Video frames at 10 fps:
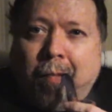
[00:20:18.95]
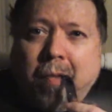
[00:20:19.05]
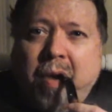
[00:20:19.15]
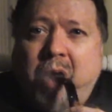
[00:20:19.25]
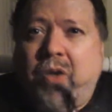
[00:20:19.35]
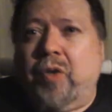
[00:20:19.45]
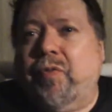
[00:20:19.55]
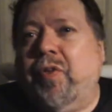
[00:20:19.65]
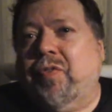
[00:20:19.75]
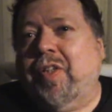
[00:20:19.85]
maybe a good
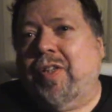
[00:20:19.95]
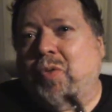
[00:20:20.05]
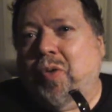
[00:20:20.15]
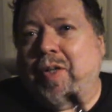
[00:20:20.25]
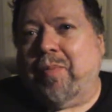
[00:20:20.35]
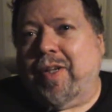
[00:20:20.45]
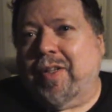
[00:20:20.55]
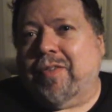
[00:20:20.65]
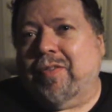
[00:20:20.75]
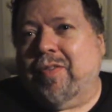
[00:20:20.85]
15-20 minutes,